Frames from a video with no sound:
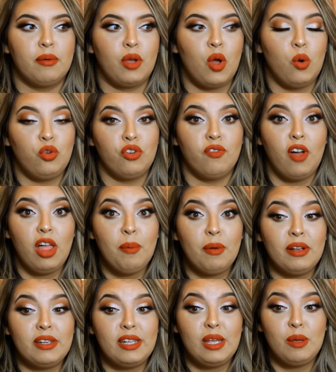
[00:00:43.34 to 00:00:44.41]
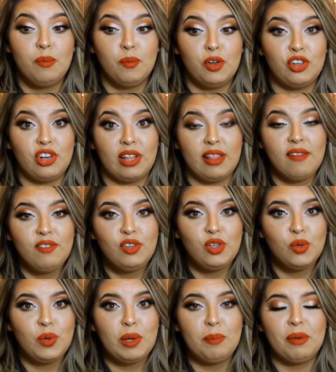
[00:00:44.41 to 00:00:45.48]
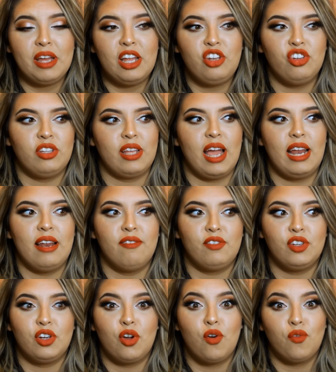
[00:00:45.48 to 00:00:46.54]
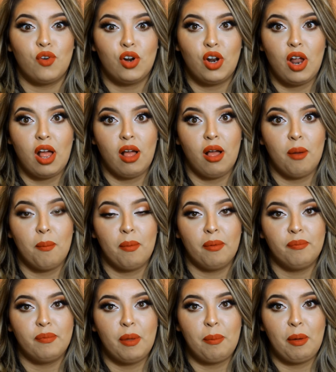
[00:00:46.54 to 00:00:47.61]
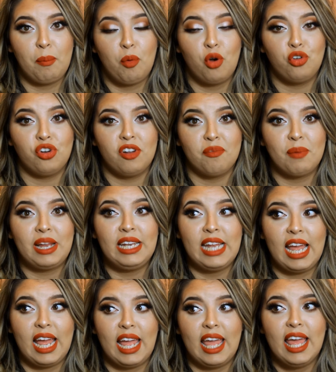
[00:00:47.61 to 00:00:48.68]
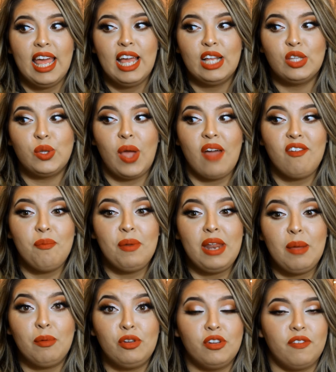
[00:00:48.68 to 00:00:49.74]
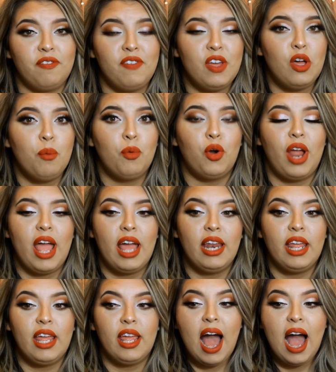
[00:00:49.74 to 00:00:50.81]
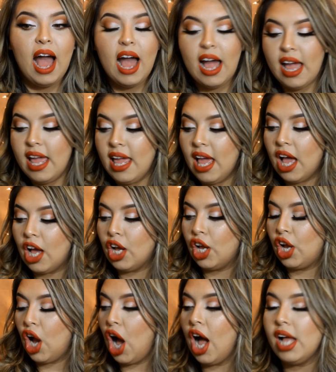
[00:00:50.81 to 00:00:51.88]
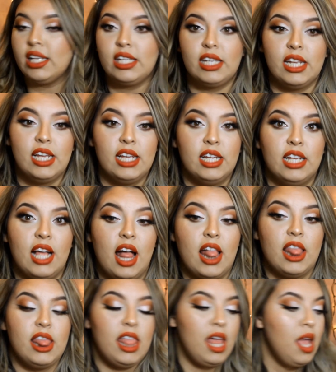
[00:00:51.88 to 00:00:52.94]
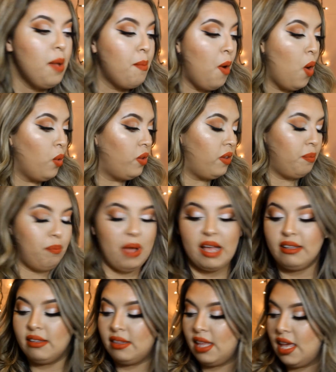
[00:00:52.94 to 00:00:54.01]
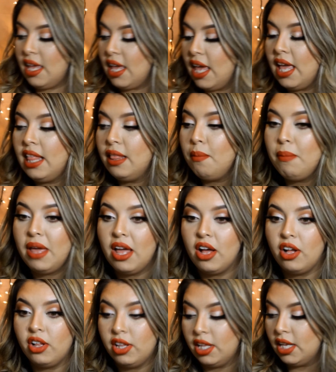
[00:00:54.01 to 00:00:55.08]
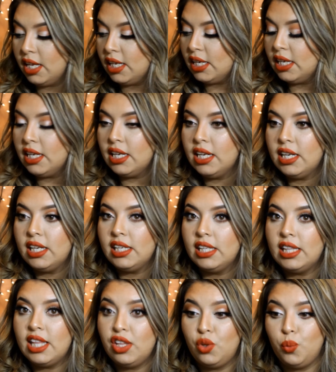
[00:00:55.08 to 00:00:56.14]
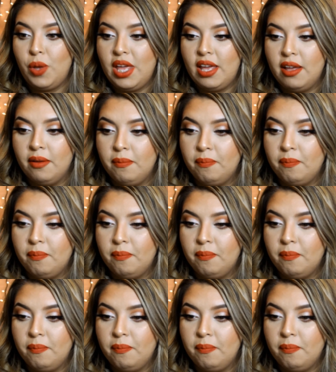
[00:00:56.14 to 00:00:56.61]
coach a volleyball team, which I love doing, but it just kind of took over a big portion of my day. So I haven't been able to film or edit. I got the most best thing in the mail this week.